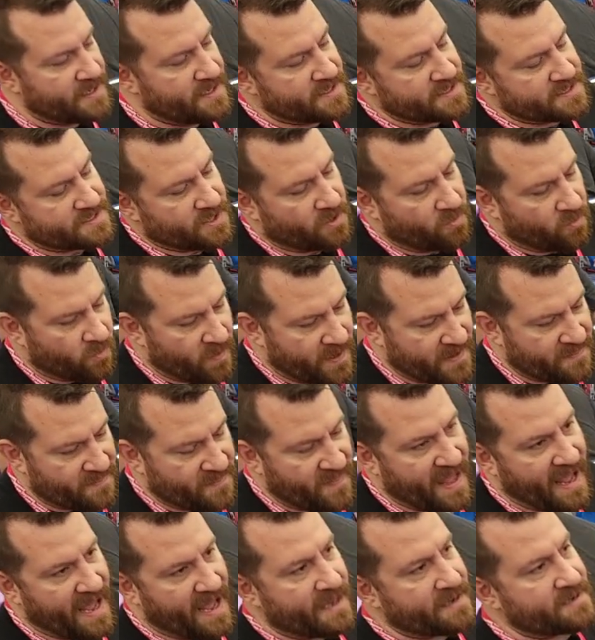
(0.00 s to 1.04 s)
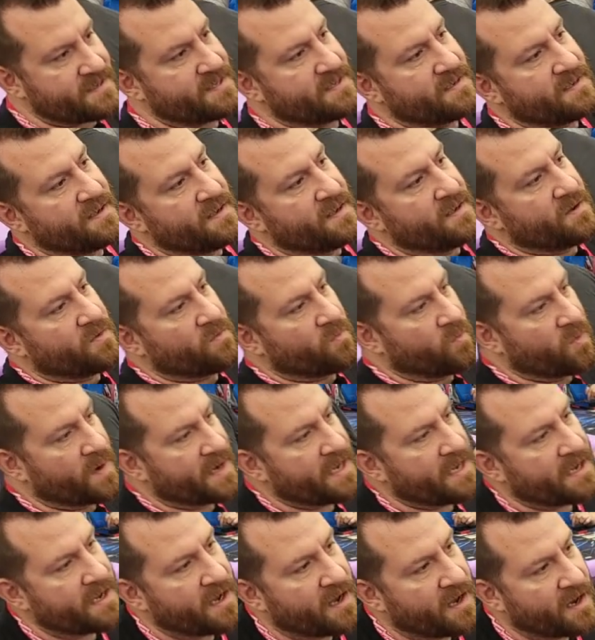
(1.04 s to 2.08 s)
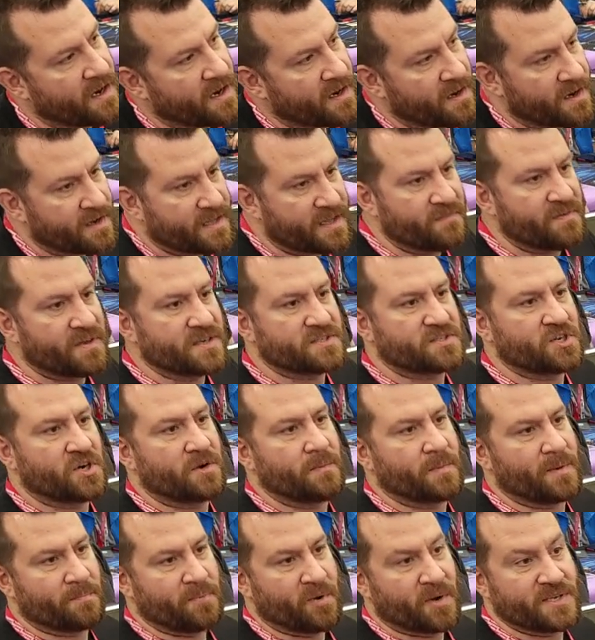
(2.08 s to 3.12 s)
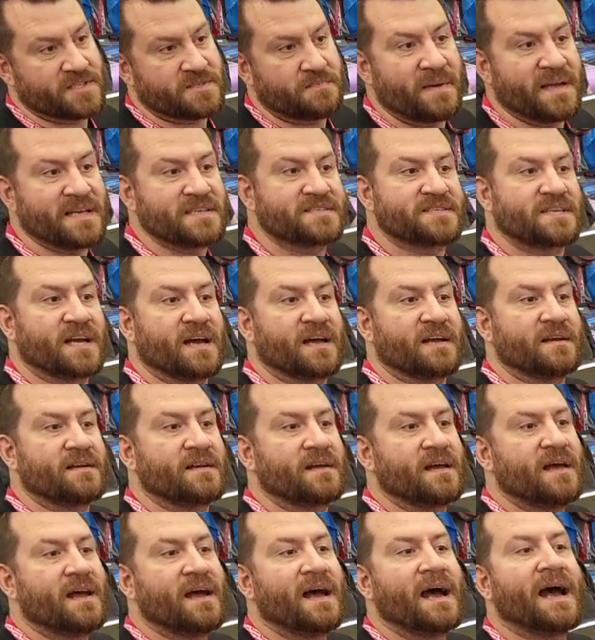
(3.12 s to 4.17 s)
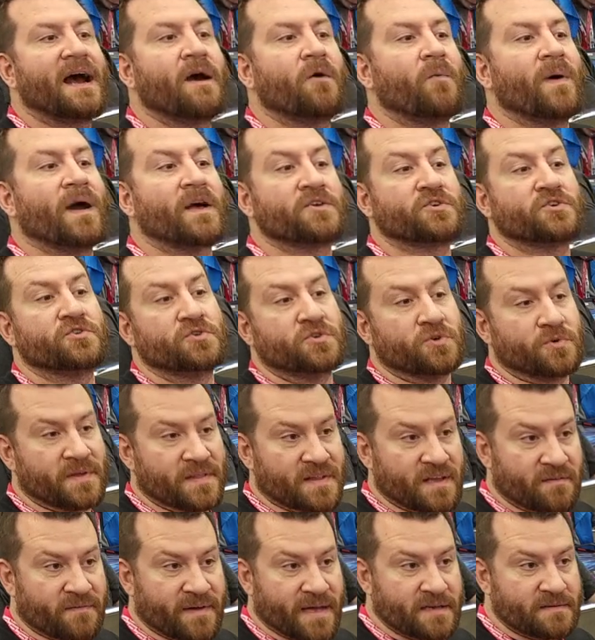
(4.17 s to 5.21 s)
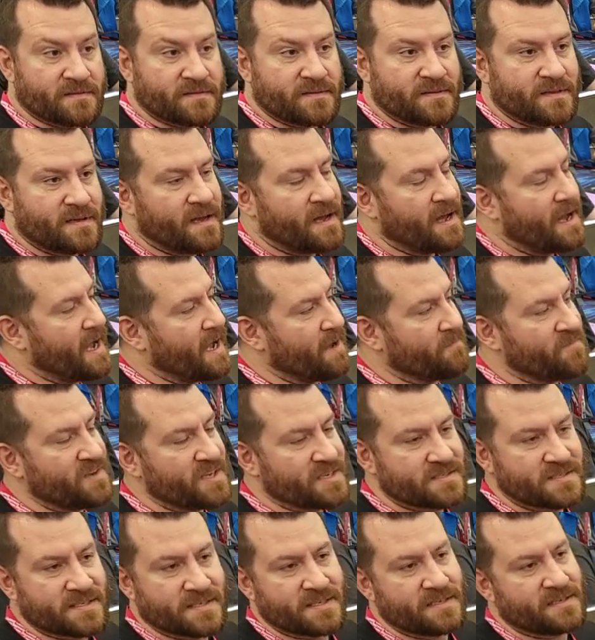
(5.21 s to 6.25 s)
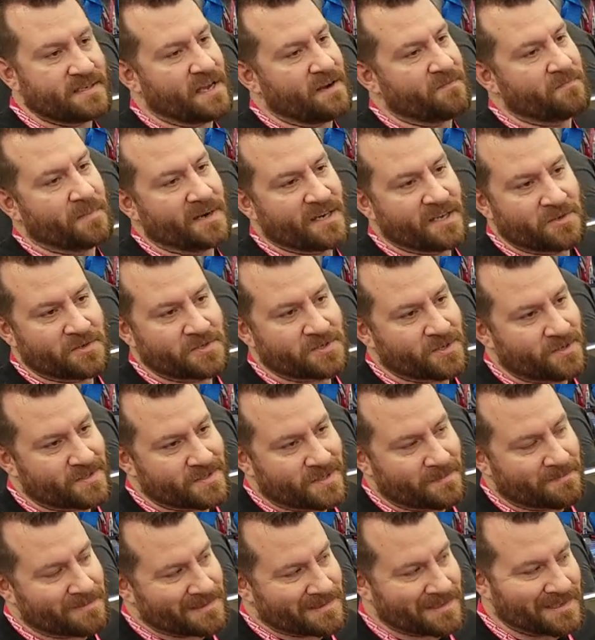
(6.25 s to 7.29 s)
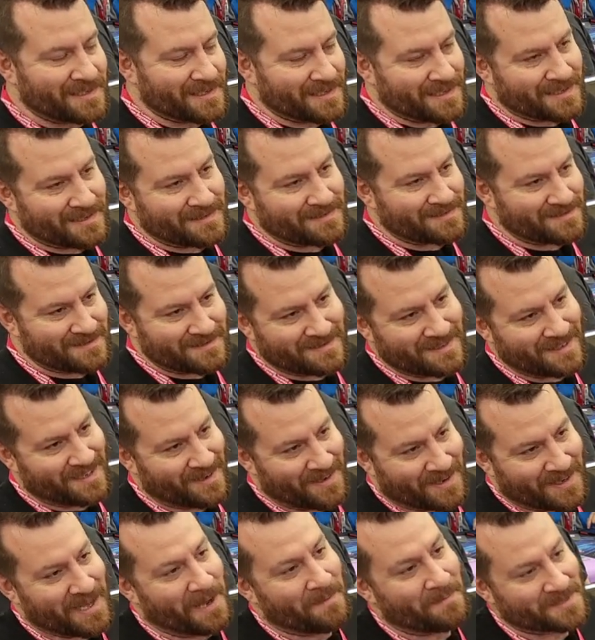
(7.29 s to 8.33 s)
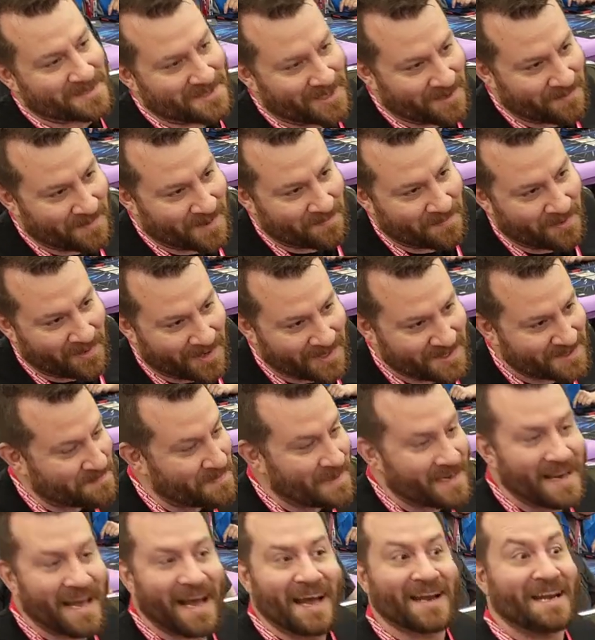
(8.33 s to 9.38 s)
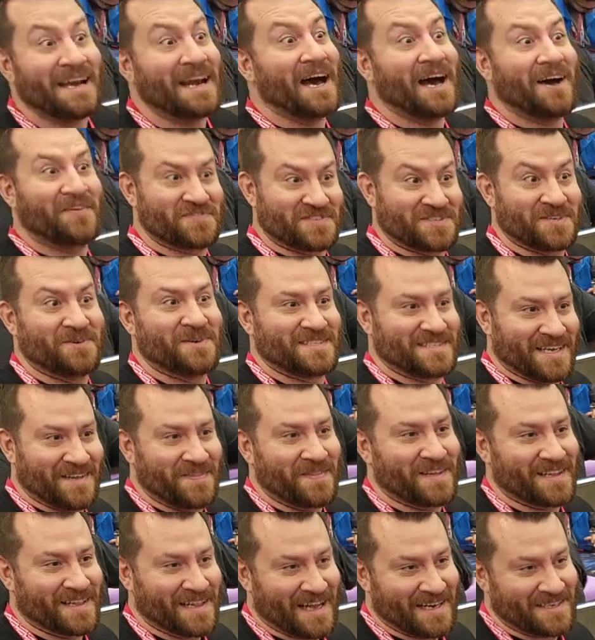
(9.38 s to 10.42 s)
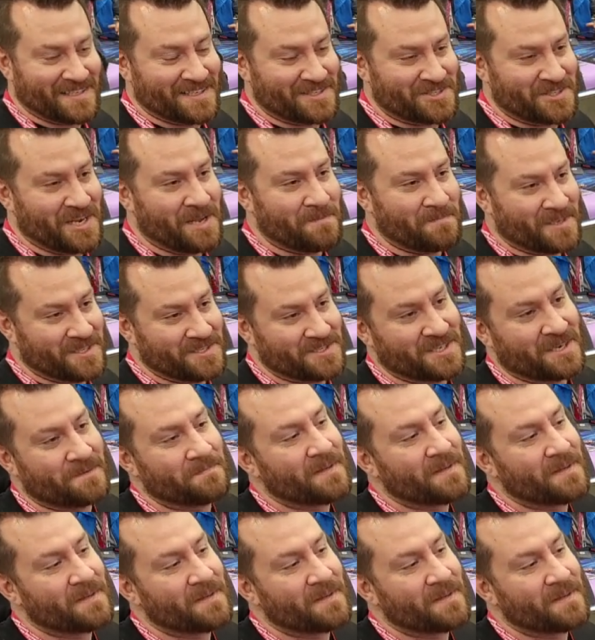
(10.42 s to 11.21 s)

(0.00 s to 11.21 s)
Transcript: So with that, we are giving tournament points based on how well you do in the event. Obviously, everybody who shows up is going to get, a couple tournament points, but not enough to attend the Galactic Championship.